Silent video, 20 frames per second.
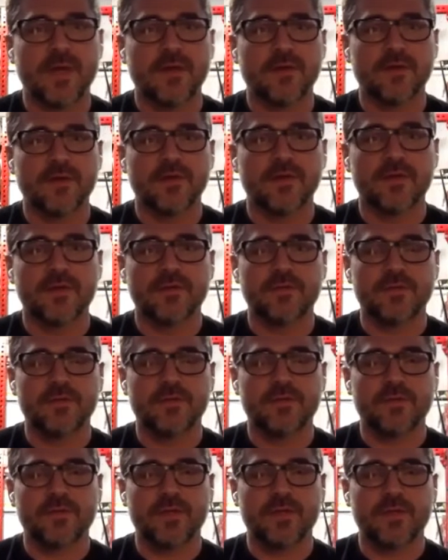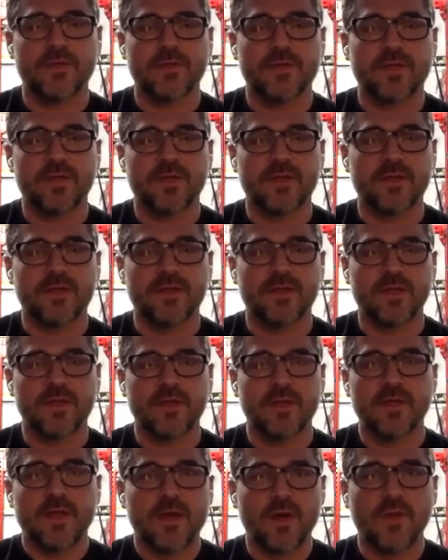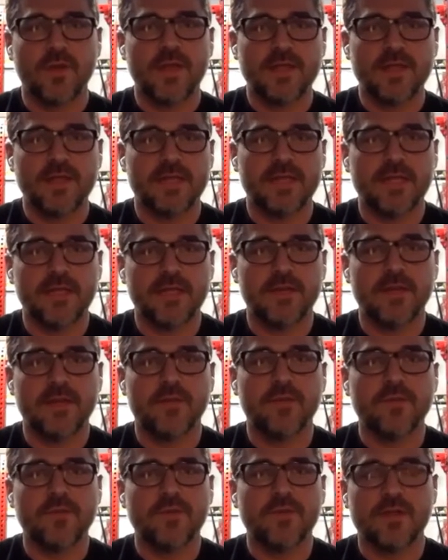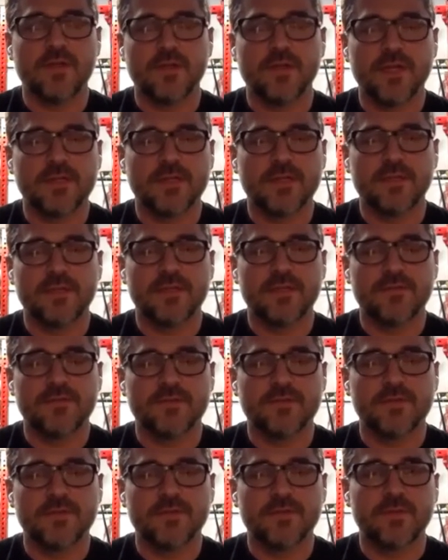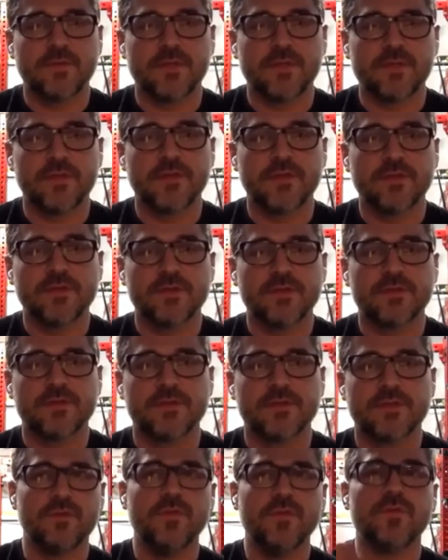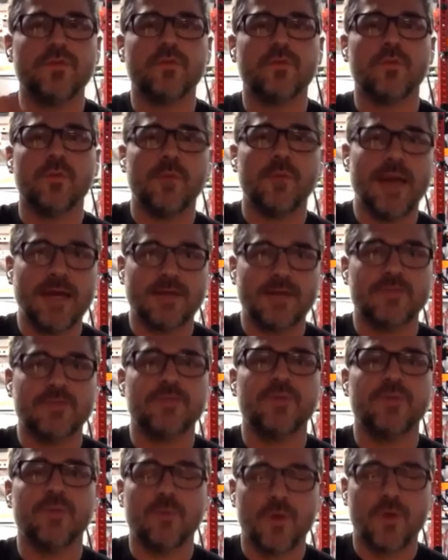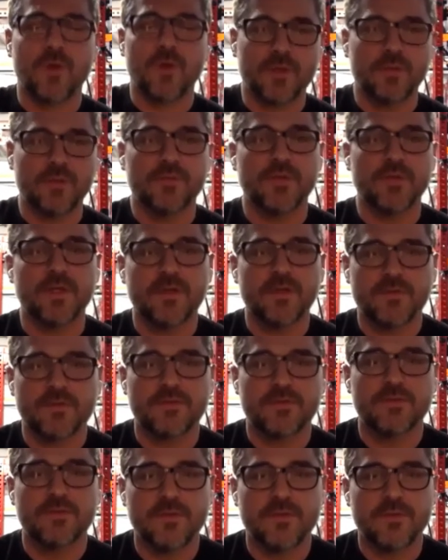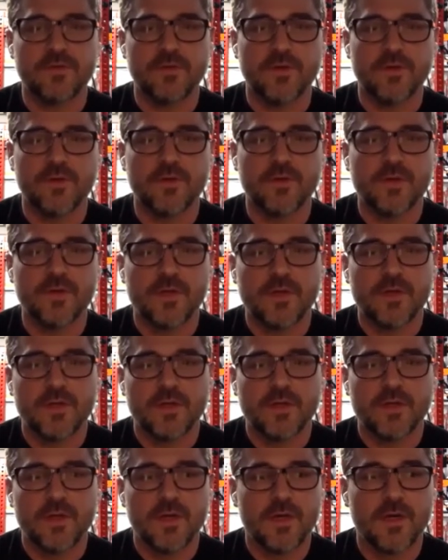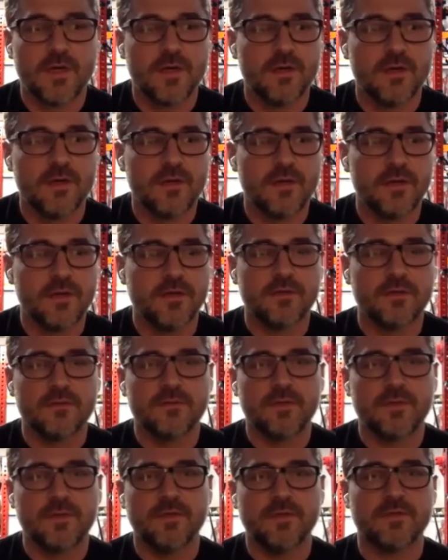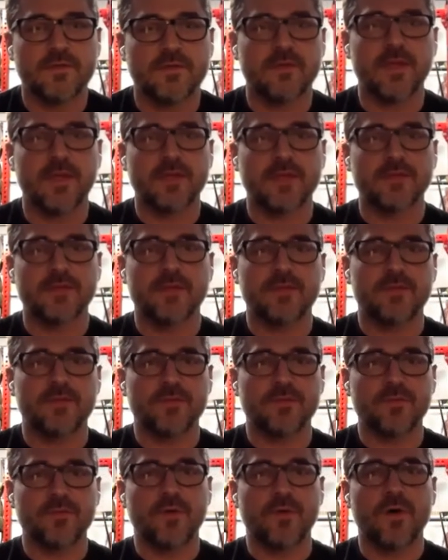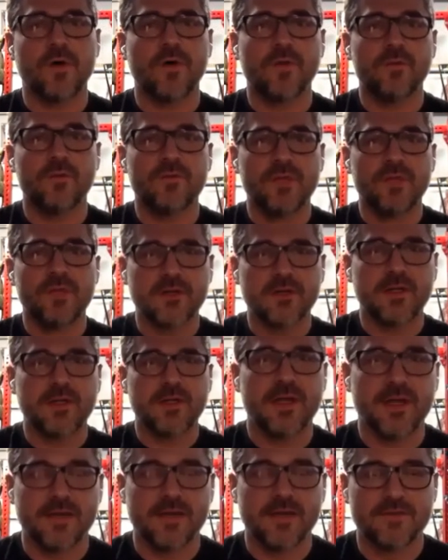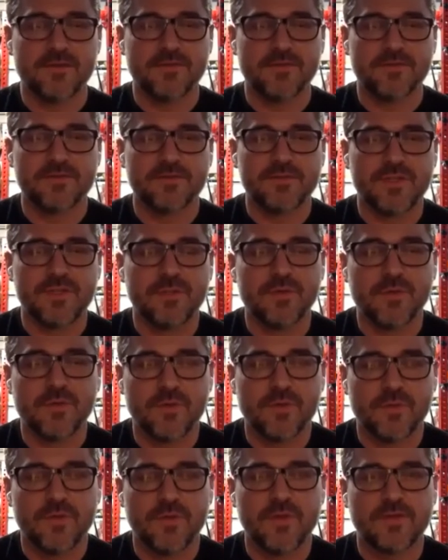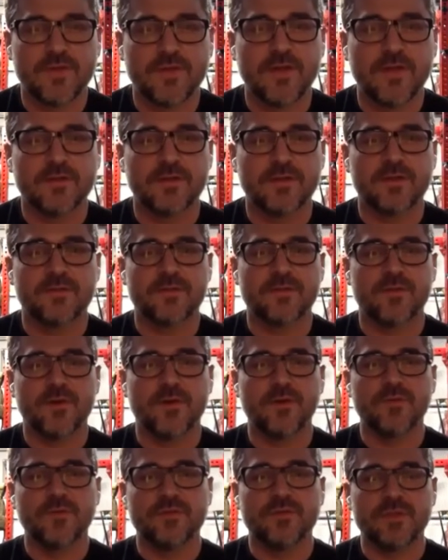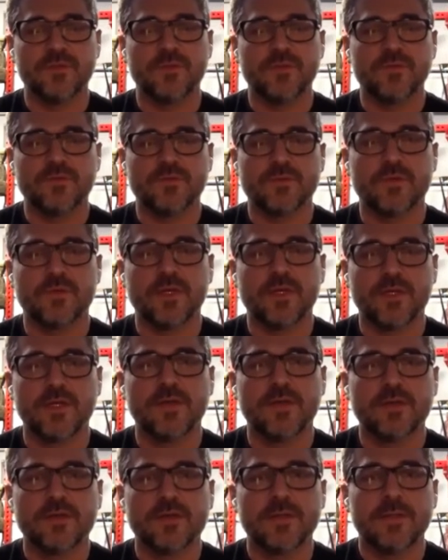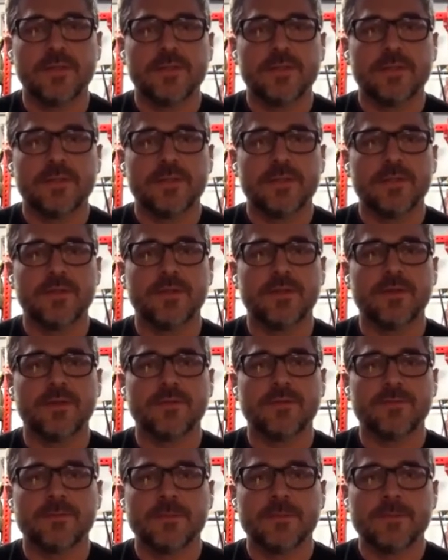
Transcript: background, your expertise, right? The data, like that, all that data that we've been collecting for these many years is usable back to the marketplace, you know, in selecting through all the myriad of gym equipment that's out there for the home gym user right now, you know,